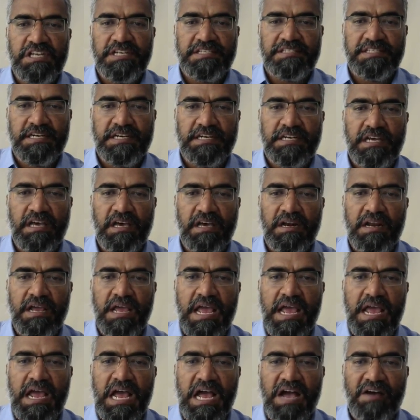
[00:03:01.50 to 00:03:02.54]
sector,
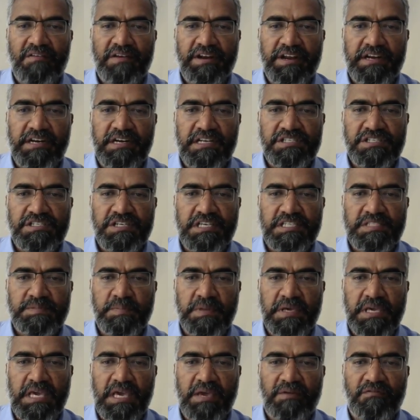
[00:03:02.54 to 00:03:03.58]
our industries
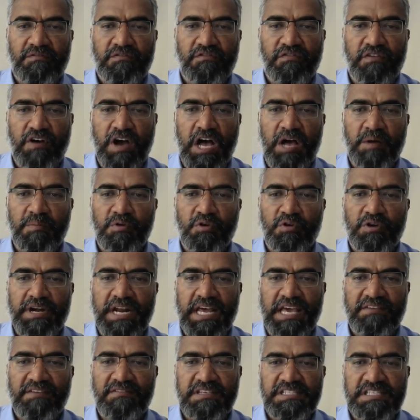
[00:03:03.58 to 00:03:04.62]
became far more
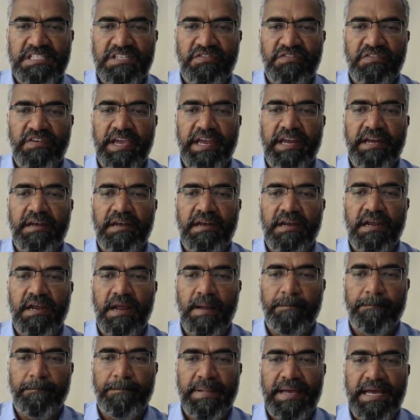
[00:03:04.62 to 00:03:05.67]
diversified
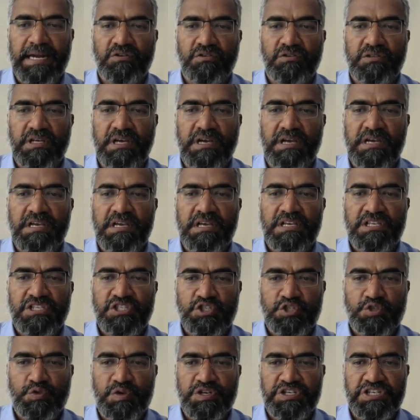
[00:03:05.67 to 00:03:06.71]
compared to the
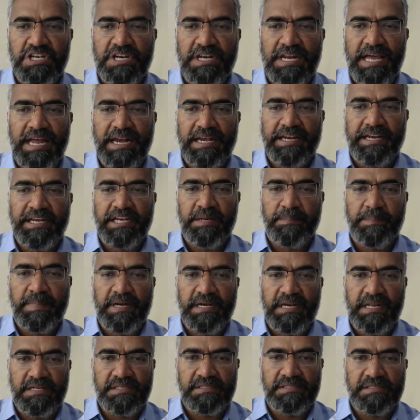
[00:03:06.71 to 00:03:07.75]
situation at
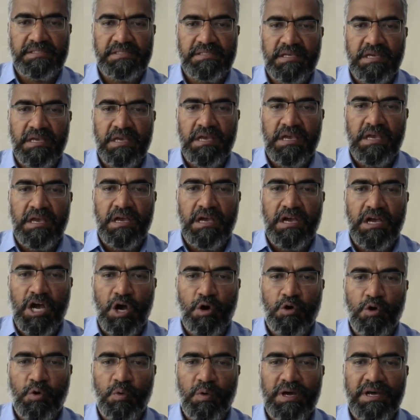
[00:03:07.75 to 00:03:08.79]
independence.
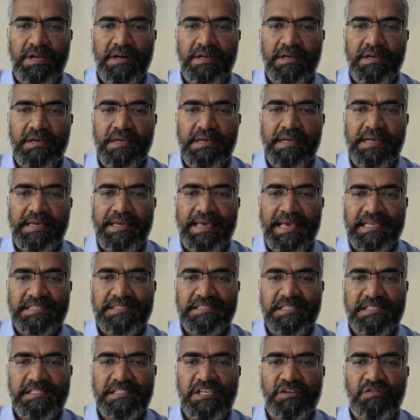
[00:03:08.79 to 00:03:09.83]
However,
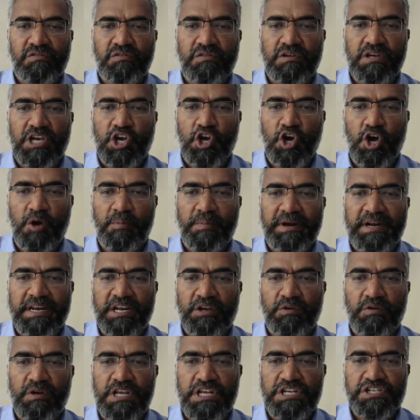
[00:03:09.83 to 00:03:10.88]
excessive government
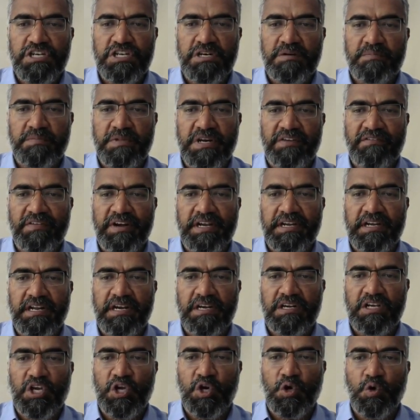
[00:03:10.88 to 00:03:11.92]
regulation
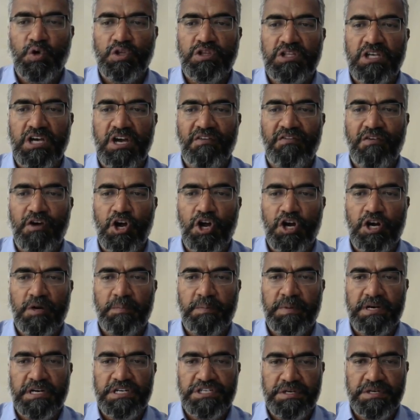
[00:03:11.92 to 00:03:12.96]
prevented growth of
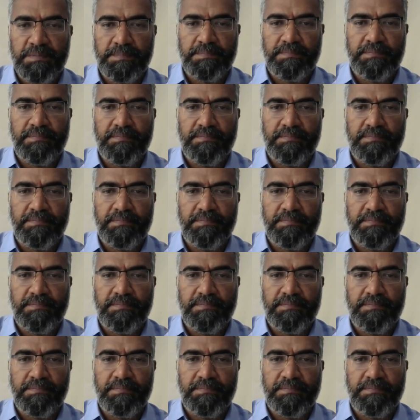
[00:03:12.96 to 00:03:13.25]
entrepreneurship.